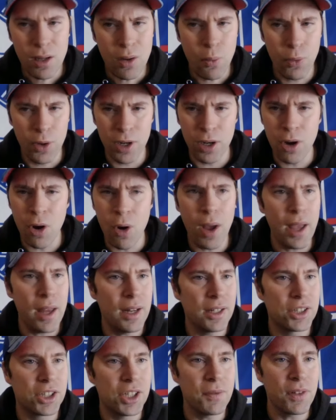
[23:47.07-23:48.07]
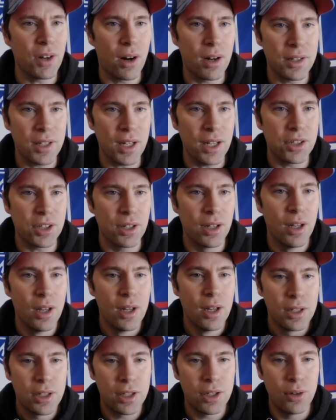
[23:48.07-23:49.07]
we're going to go ahead and shift our attention
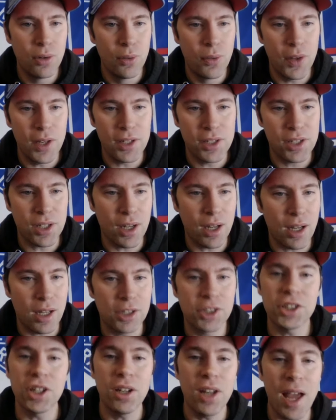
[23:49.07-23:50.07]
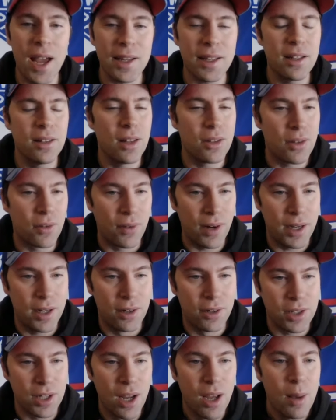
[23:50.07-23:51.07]
to this shellacking that the
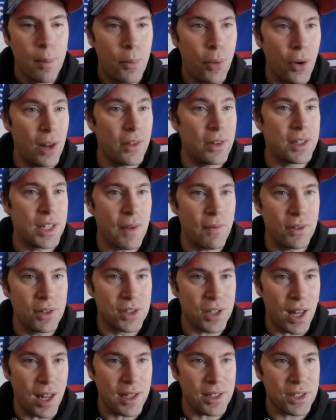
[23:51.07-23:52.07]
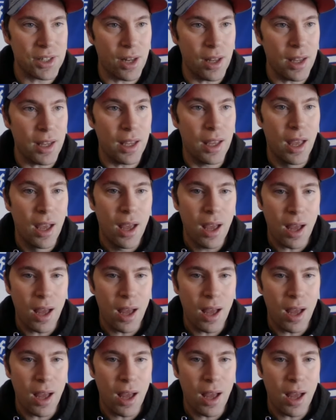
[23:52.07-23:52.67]
Rangers put on the Devils last night.